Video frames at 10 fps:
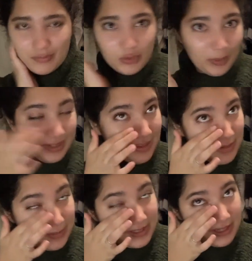Why did that
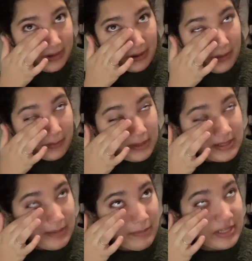make me tear up?
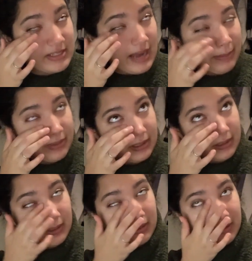Because I miss napping.
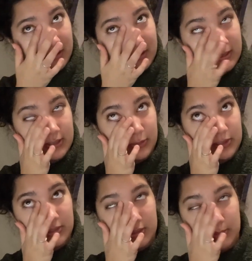Because I just
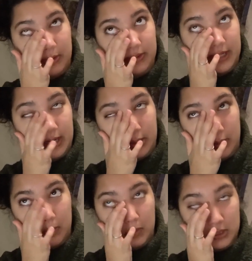want to sleep all day.
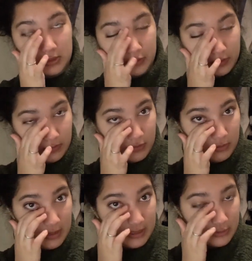Because
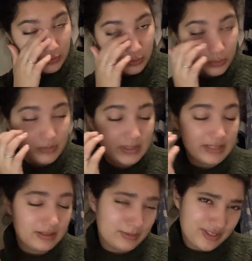Japan has ruined my
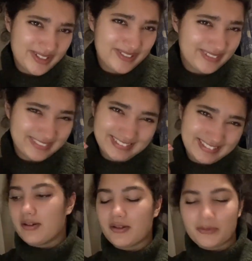sleep schedule.
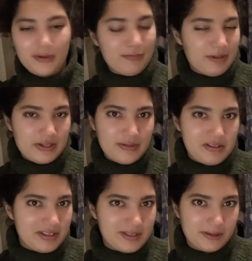We've been
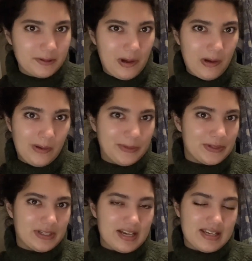doing this little
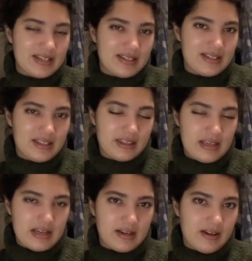alternate
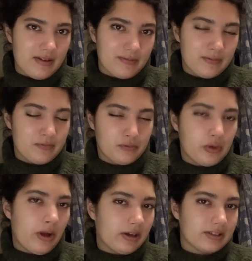thing of
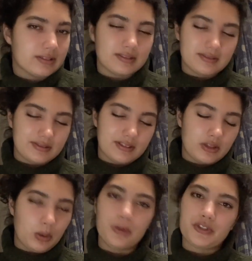vlog
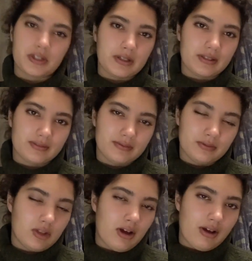culture,
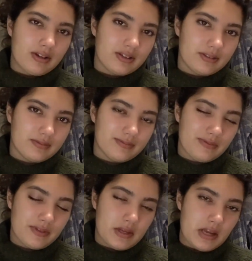vlog
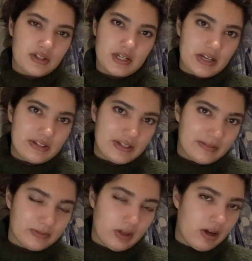
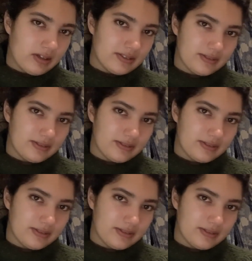education, vlog